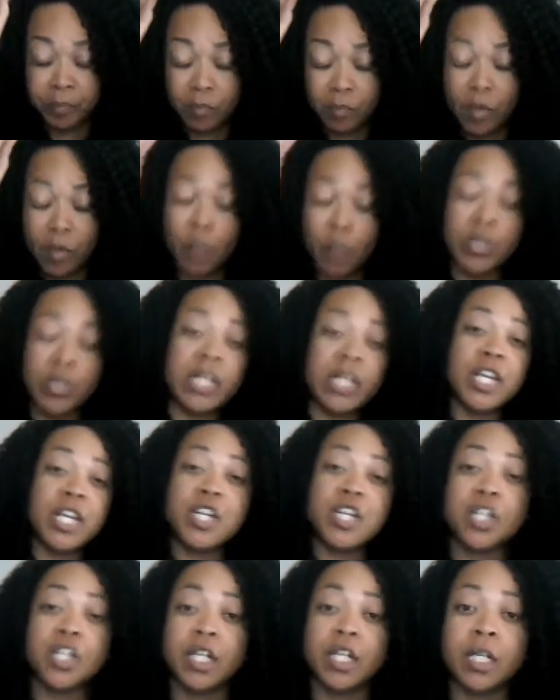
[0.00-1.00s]

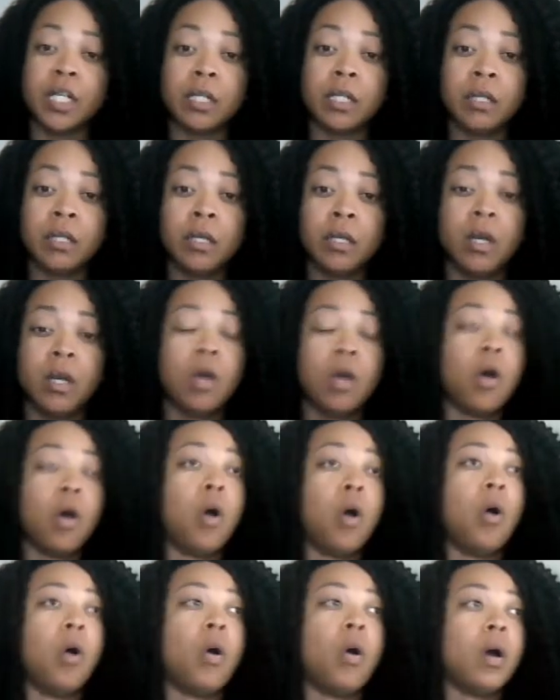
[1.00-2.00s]
religion,
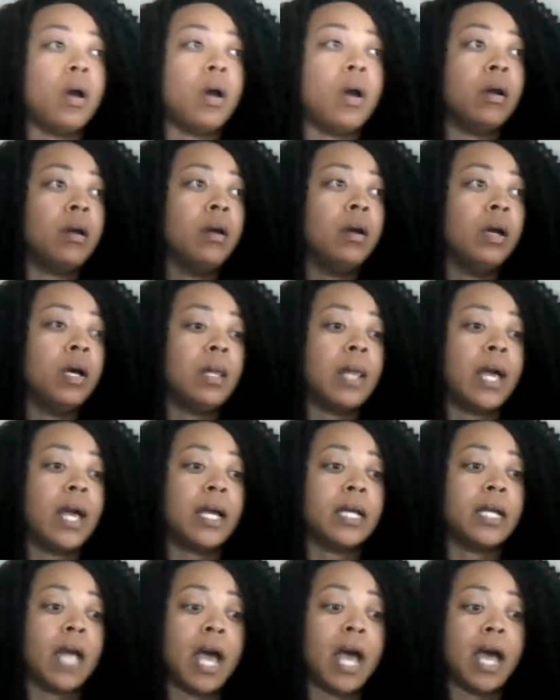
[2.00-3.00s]
or like
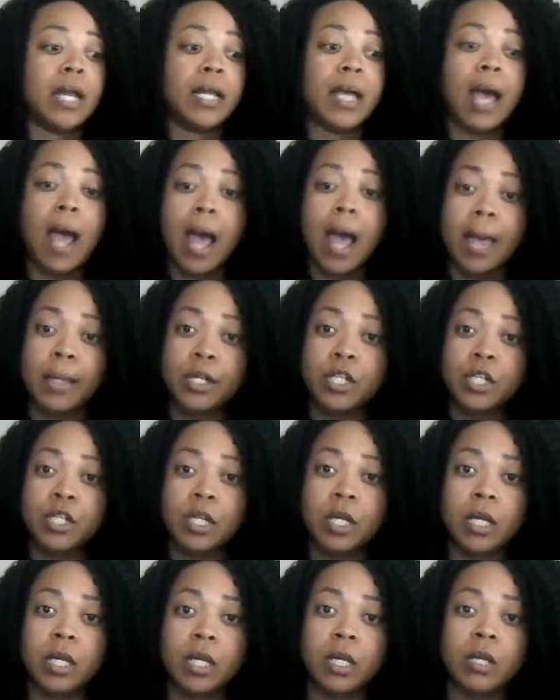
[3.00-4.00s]
an
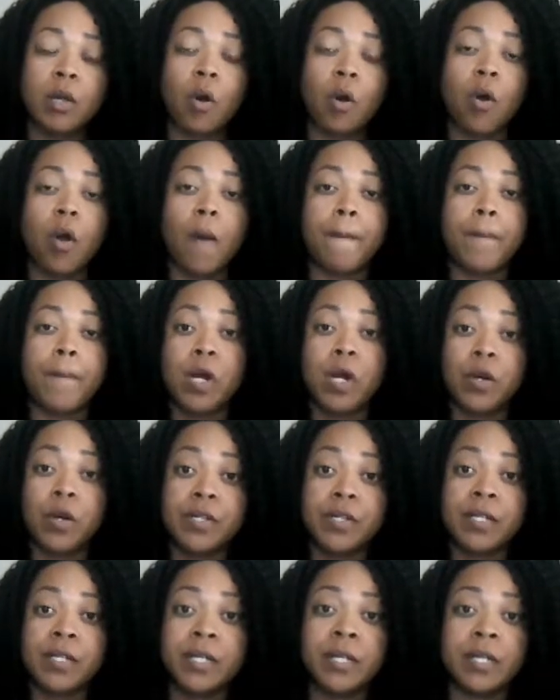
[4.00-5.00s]
ideology, or a
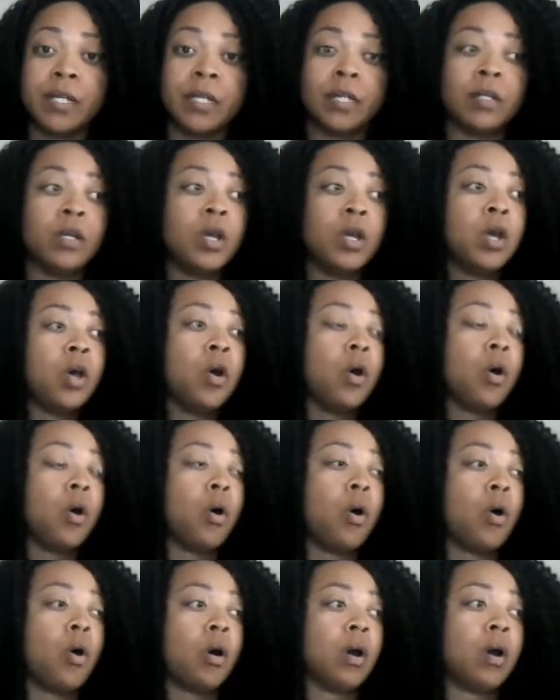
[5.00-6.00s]
person,
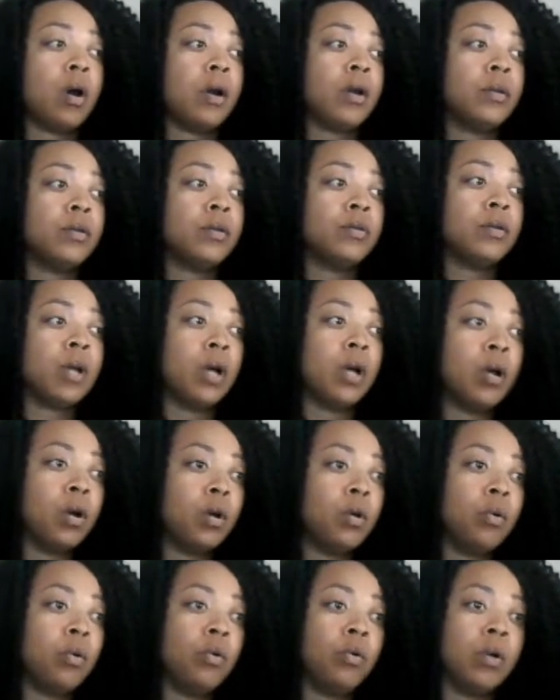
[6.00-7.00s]
or you
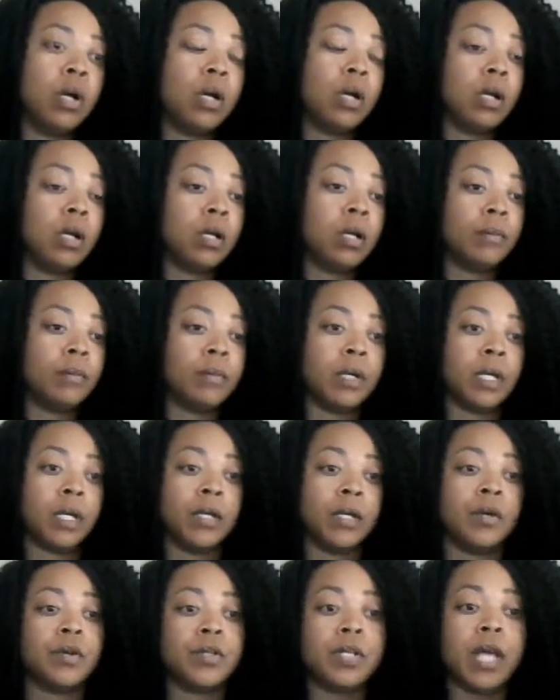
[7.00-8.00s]
know, an
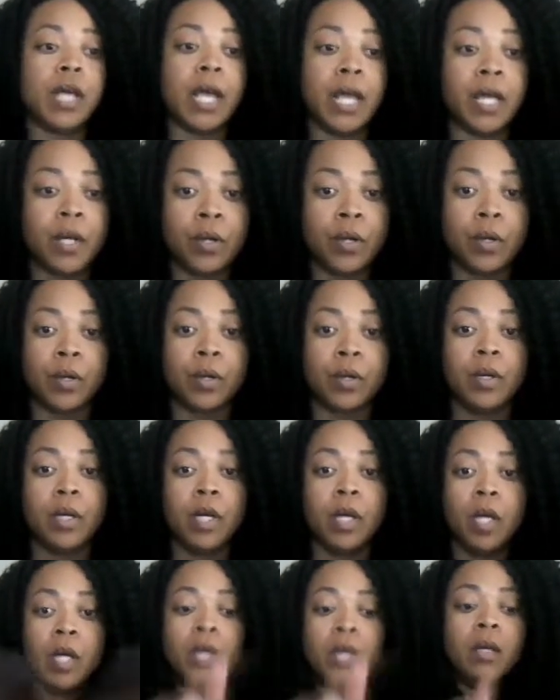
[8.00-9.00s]
entertainer.
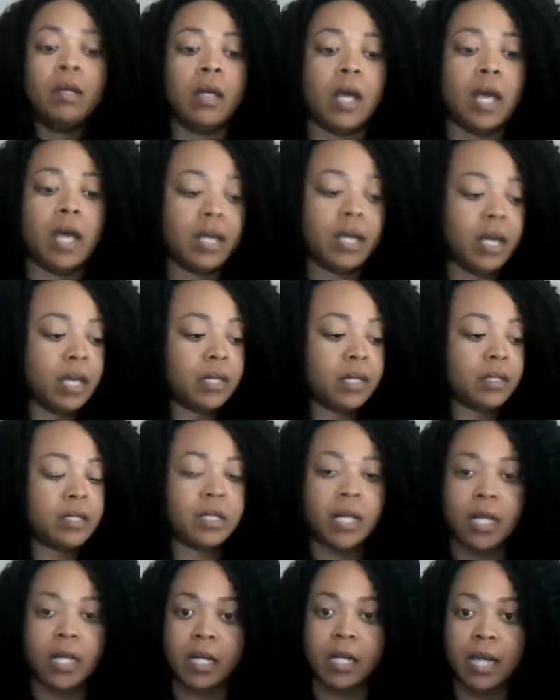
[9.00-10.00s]
I can't
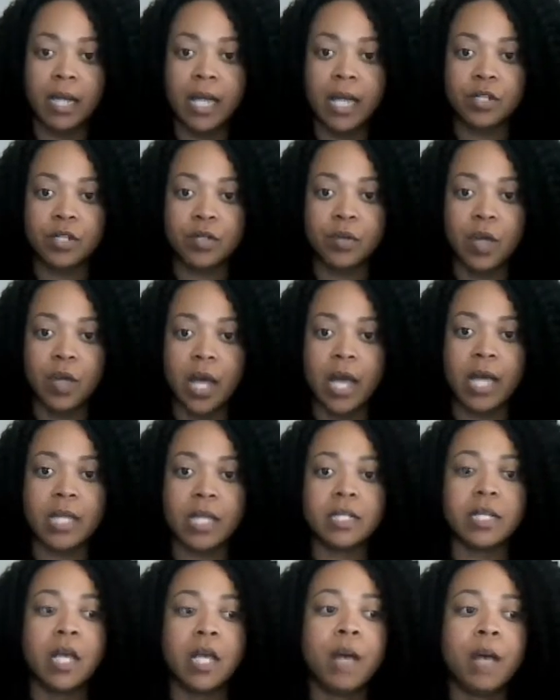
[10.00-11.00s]
stand that, you
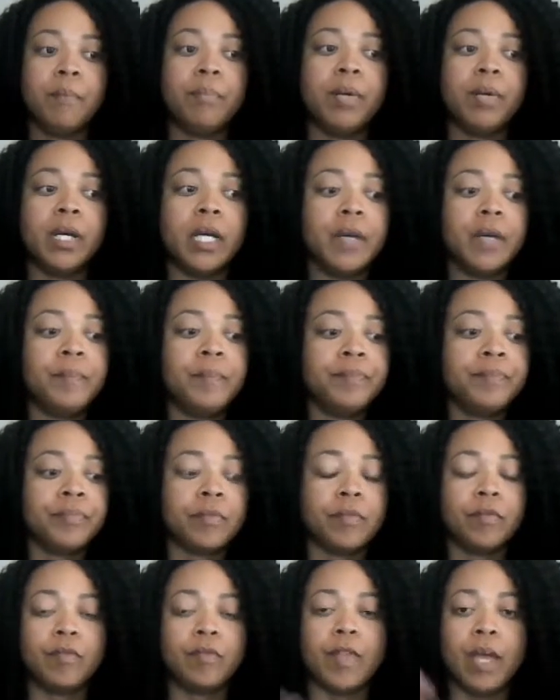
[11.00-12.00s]
guys. But
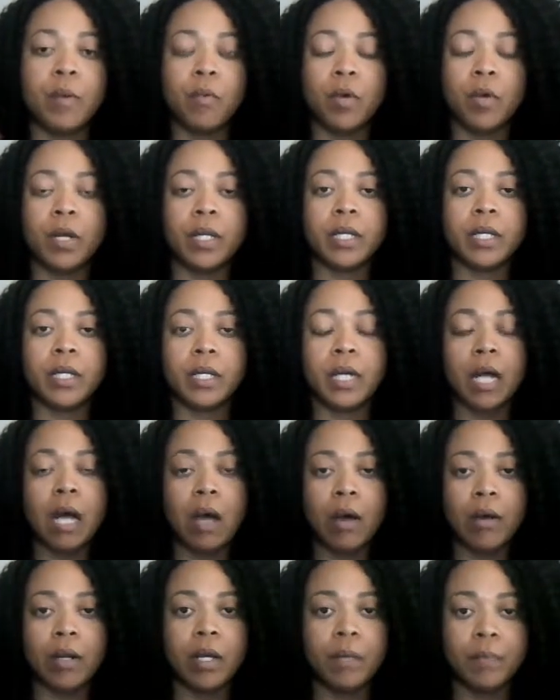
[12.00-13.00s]
they want to get
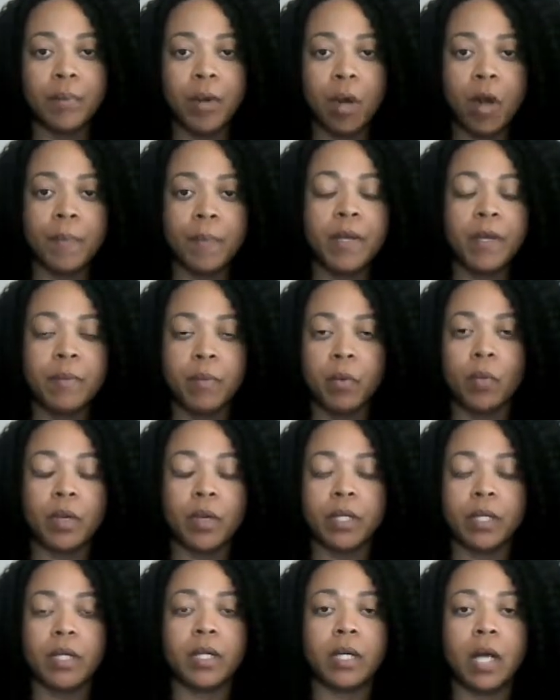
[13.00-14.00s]
caught up, our people
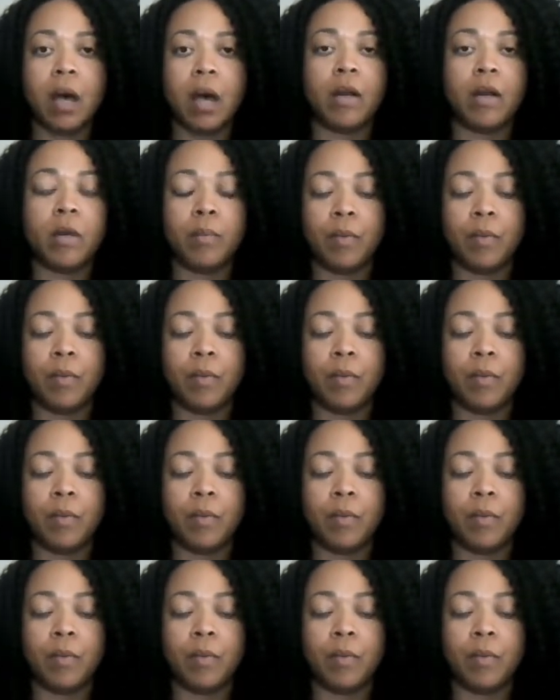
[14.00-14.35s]
want to get caught up